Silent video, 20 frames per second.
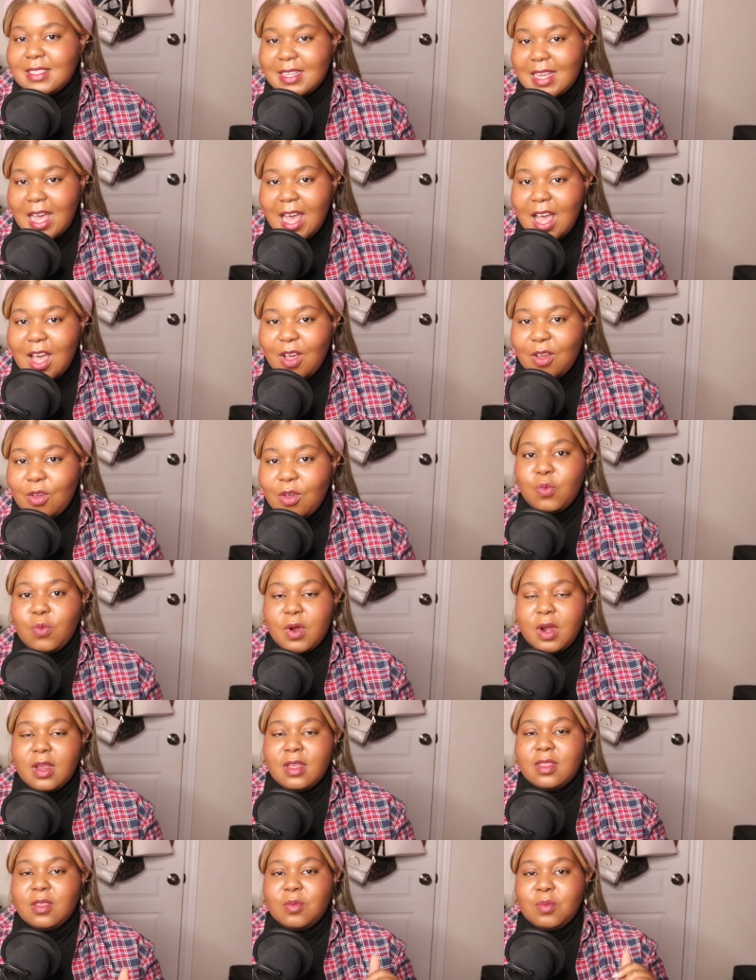tell
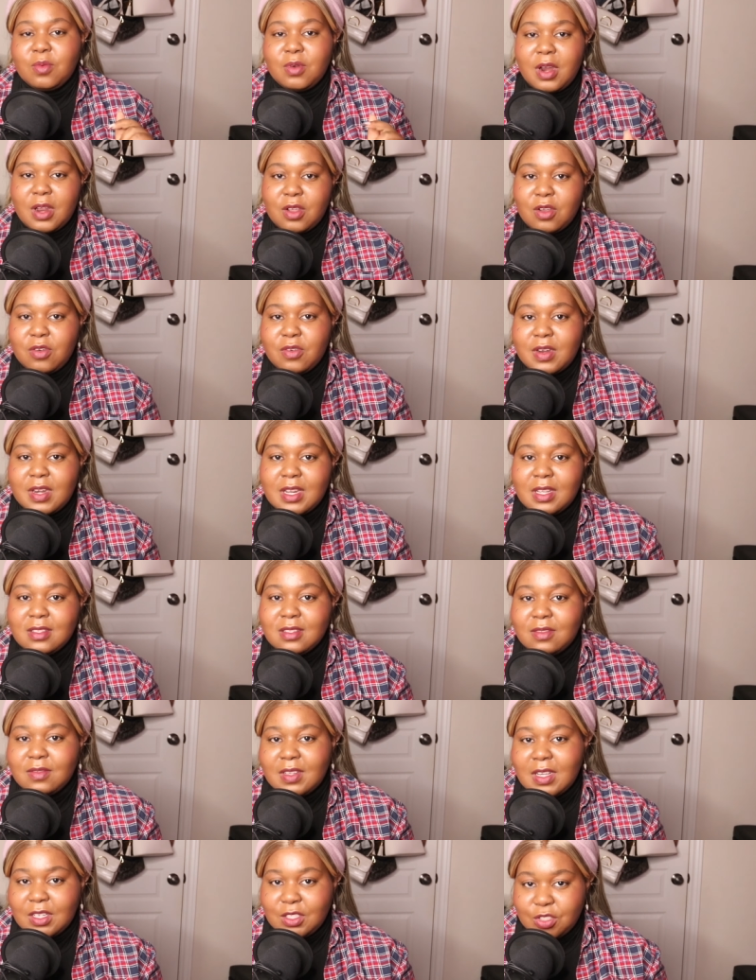where the priorities of
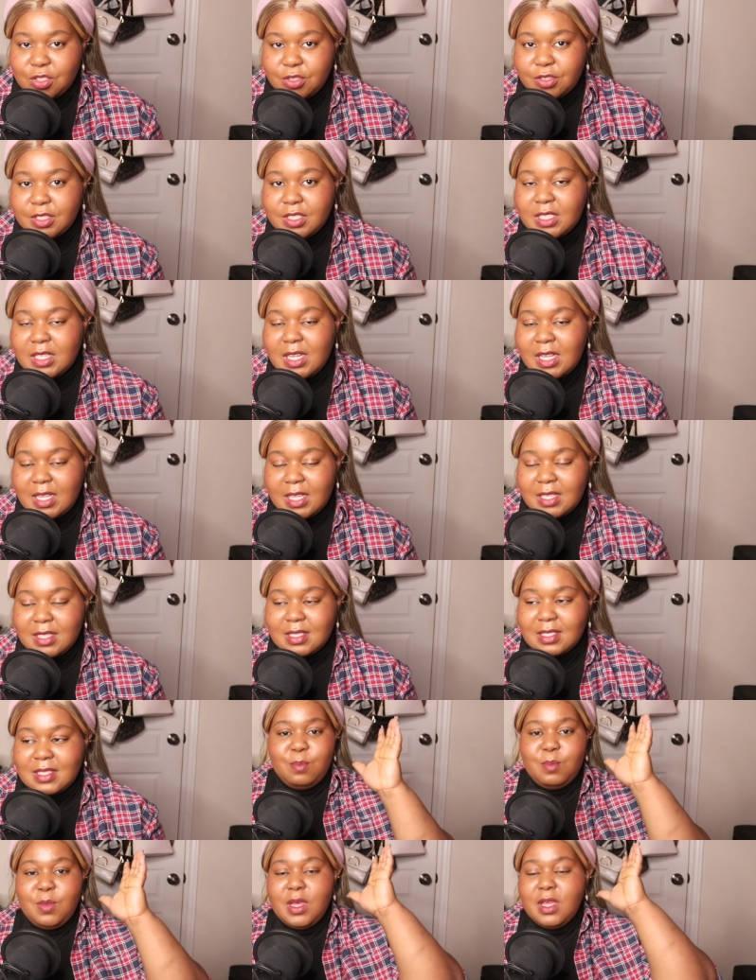that church is.
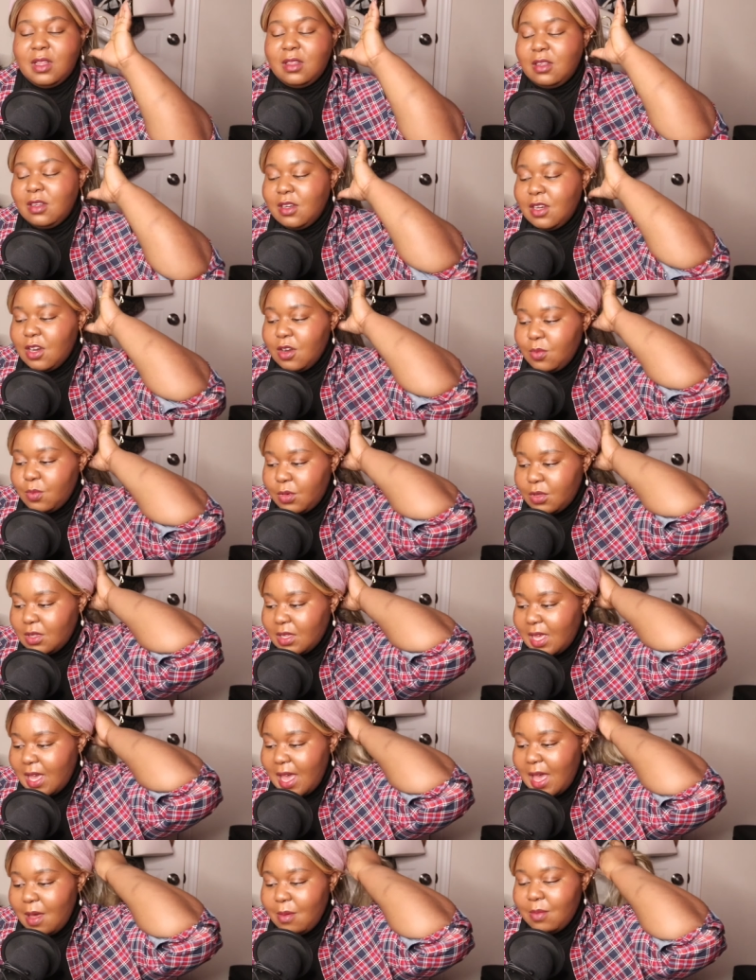Millionaire
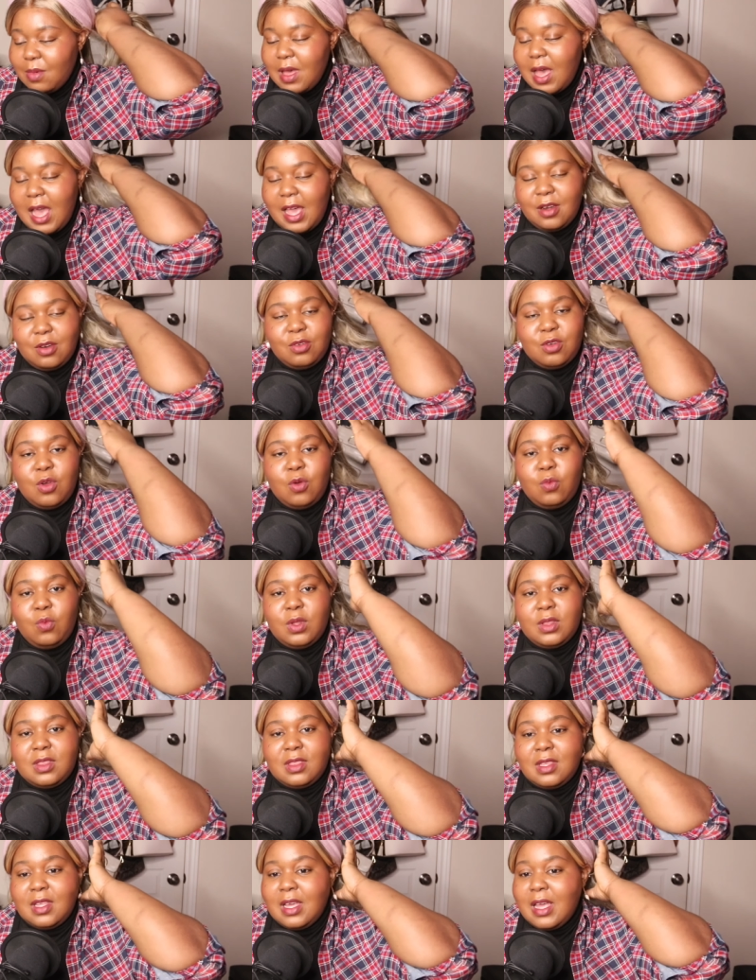Bootcamp, I don't know what
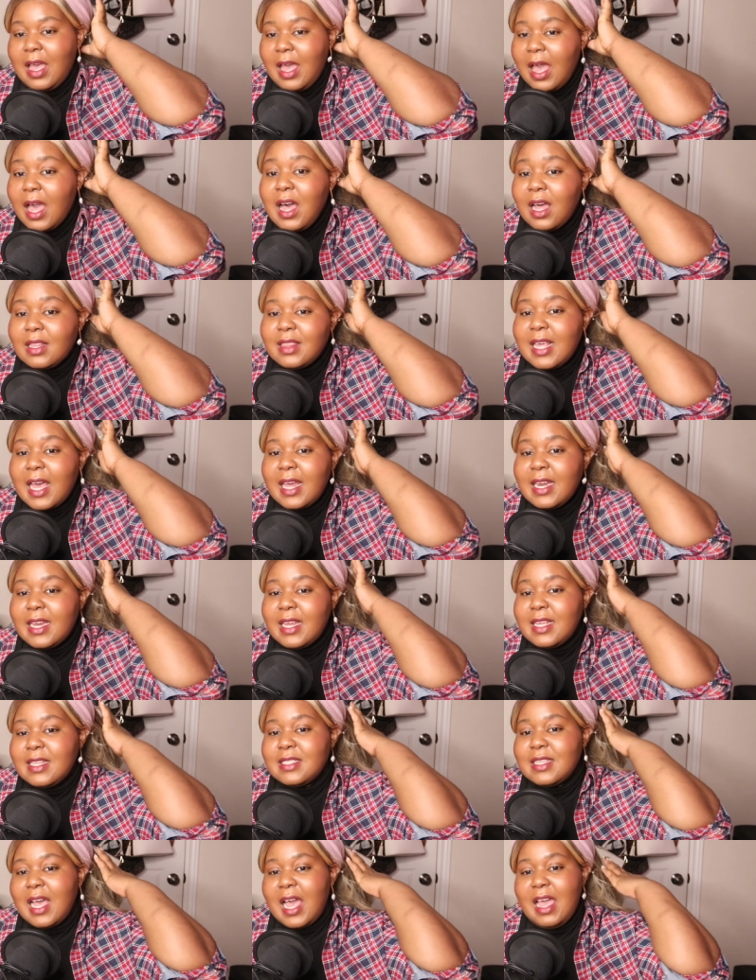the hell that
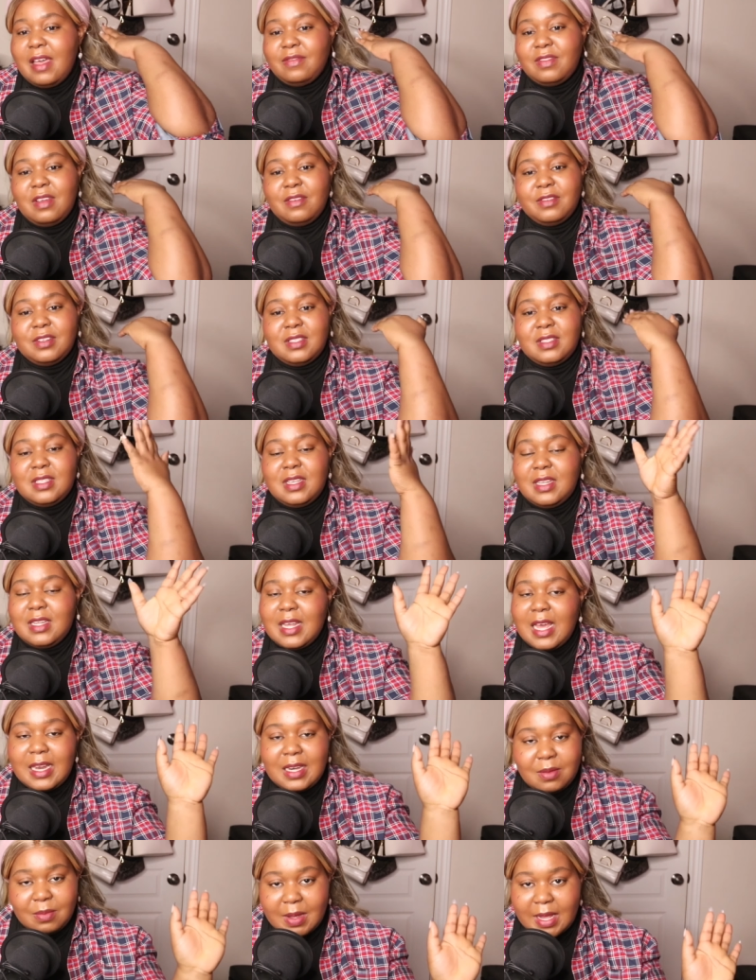is. I have never seen
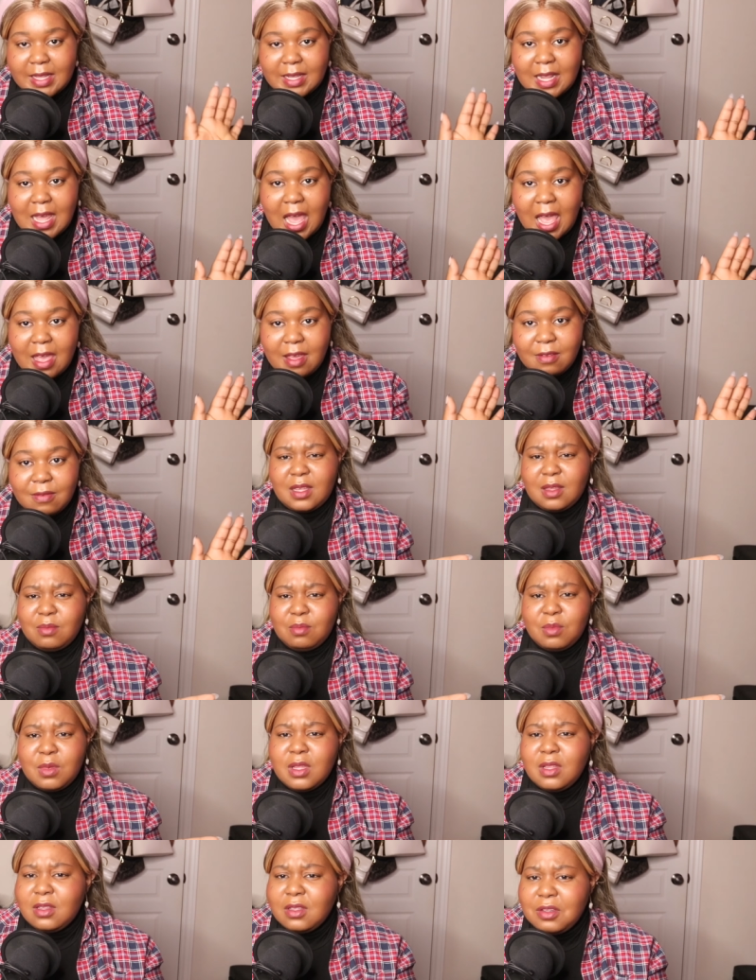that in my life.
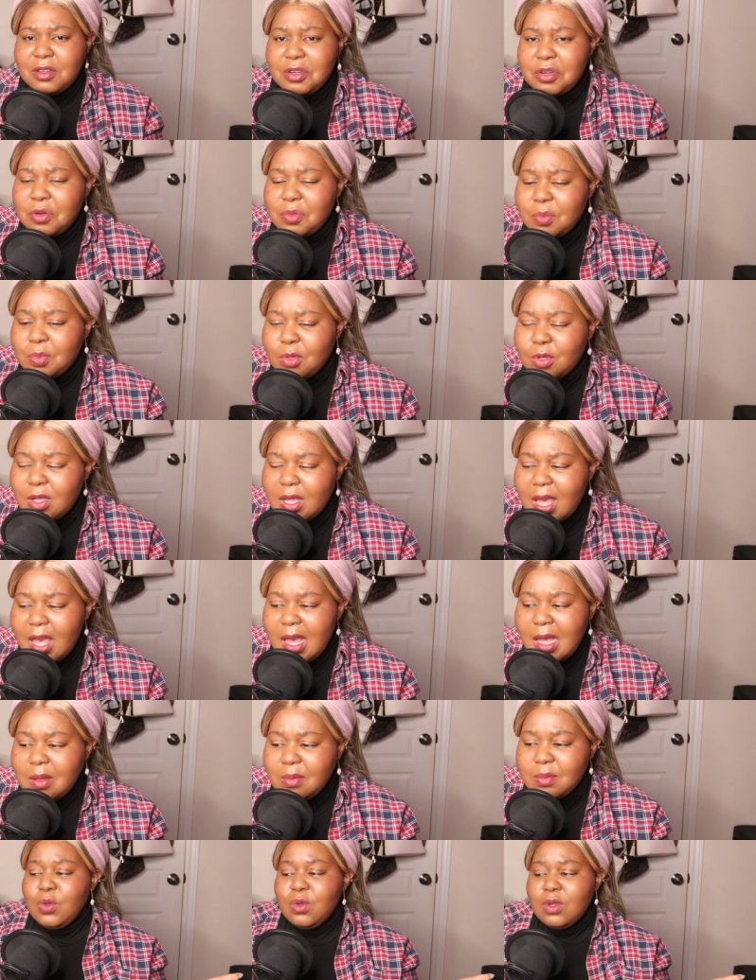Millionaire
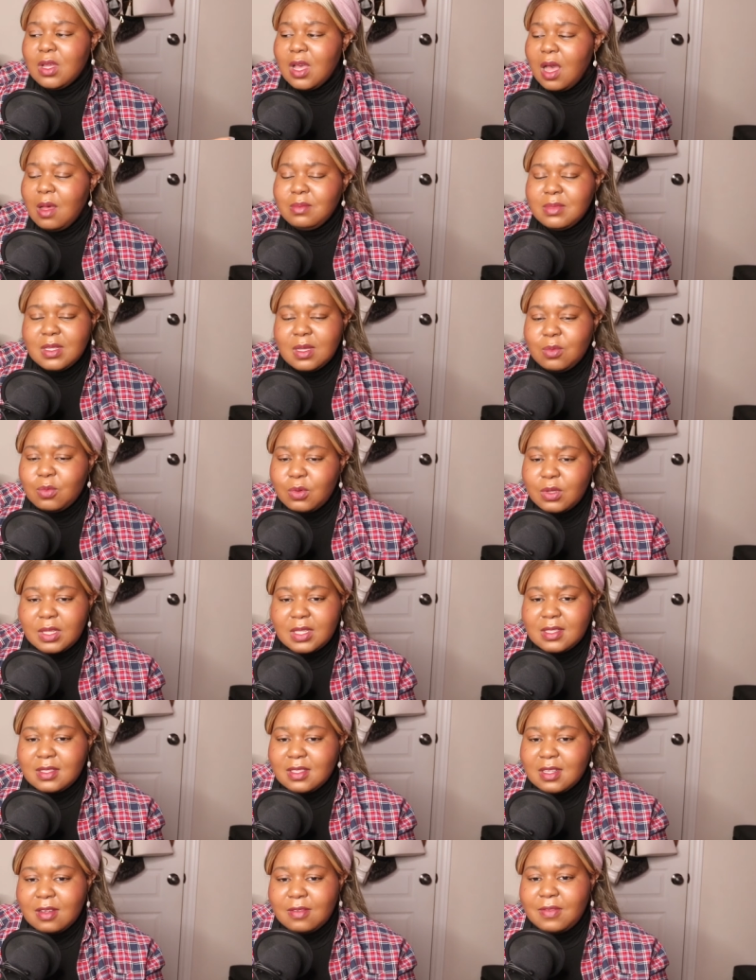Bootcamp? Who comes up with this
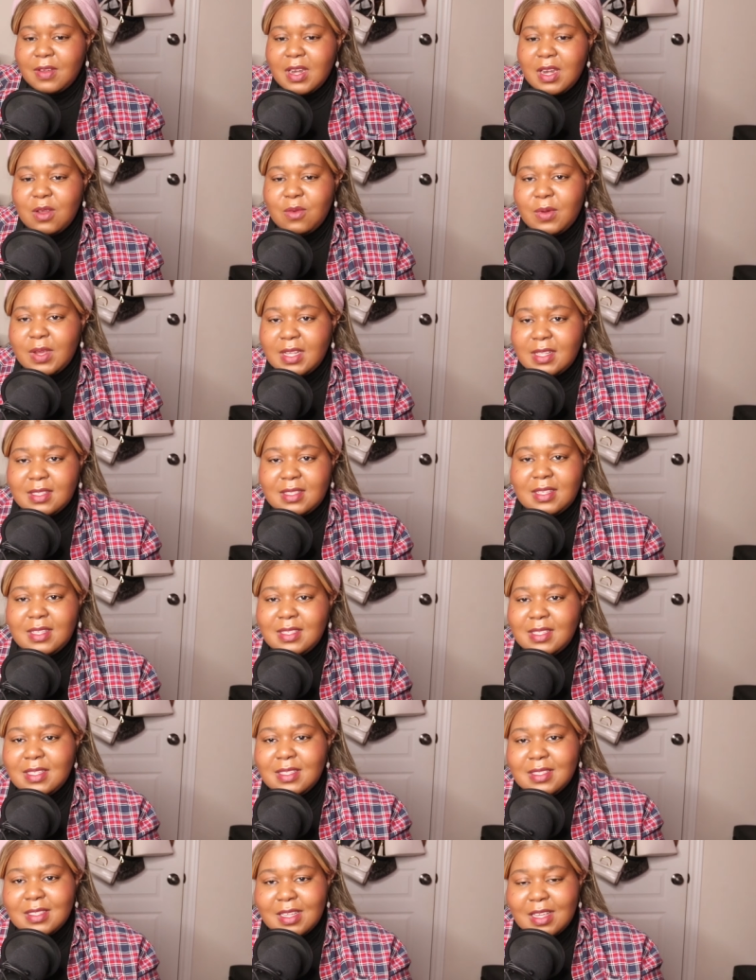stuff, anyways? This
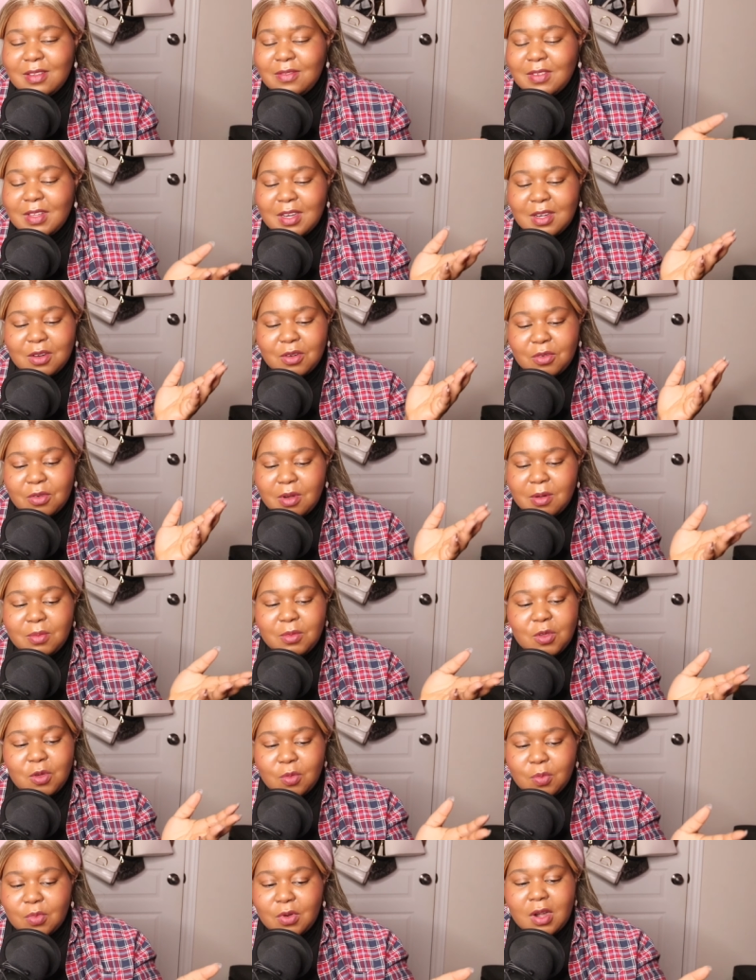is given
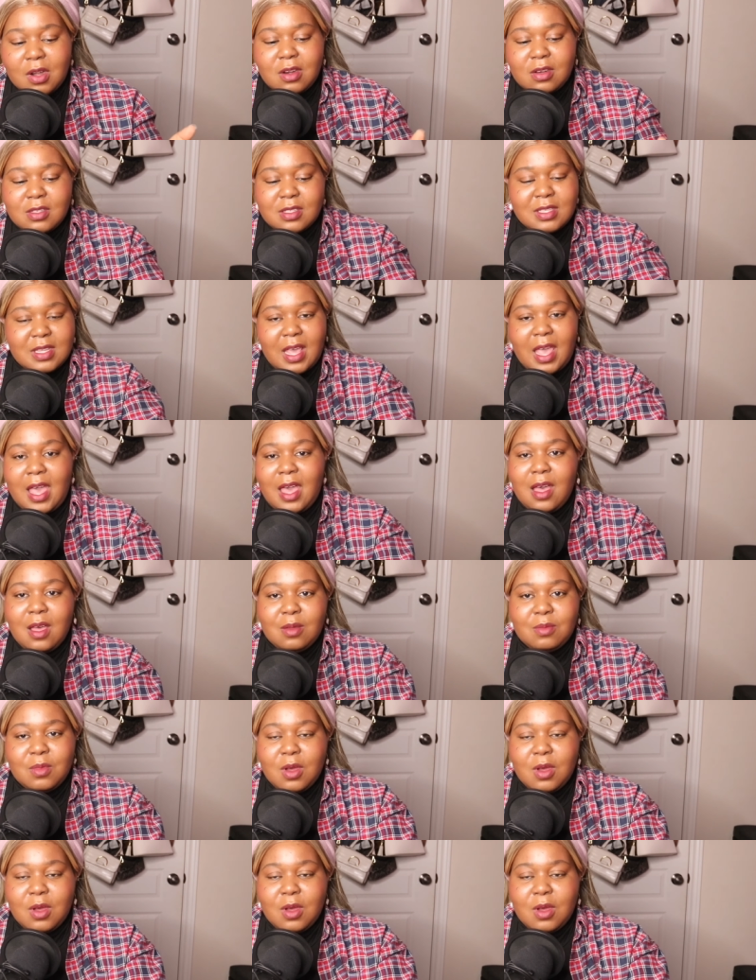crypto brother scam,